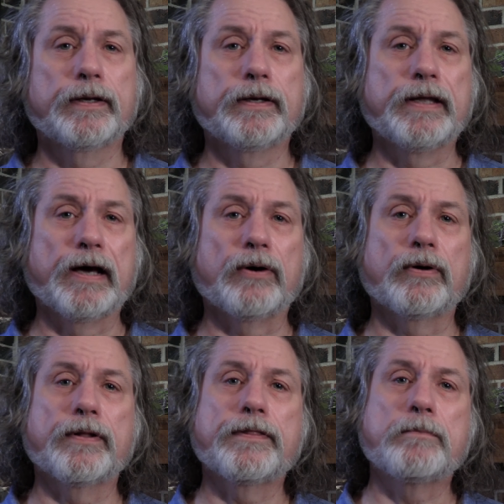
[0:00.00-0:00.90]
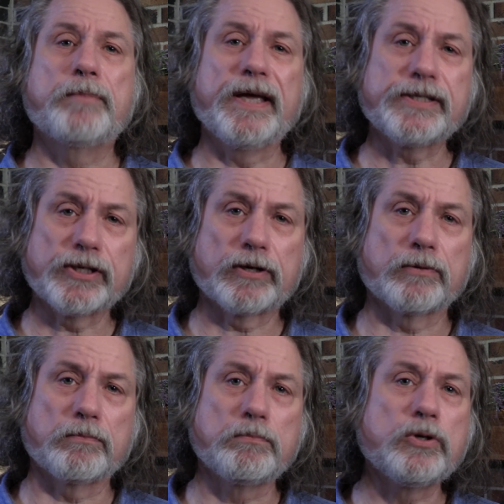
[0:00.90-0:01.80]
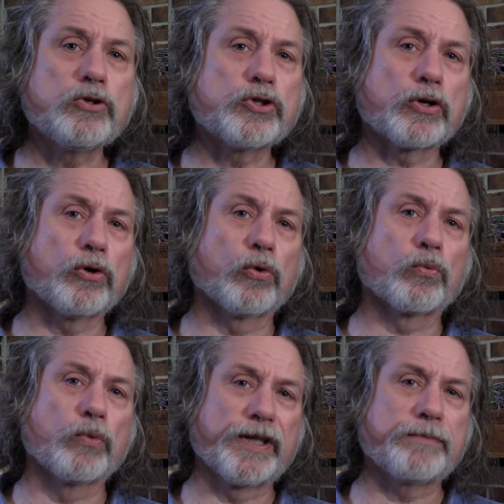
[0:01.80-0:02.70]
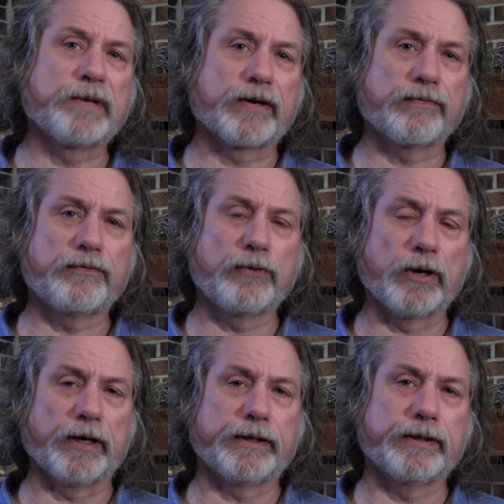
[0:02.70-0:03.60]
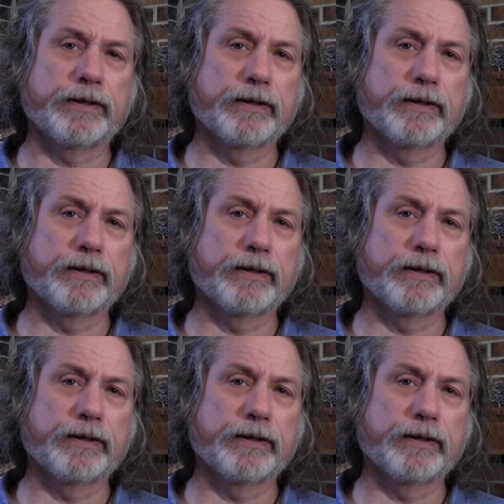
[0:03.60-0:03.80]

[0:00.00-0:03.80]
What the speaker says: Now, the basic musical rhythmic foot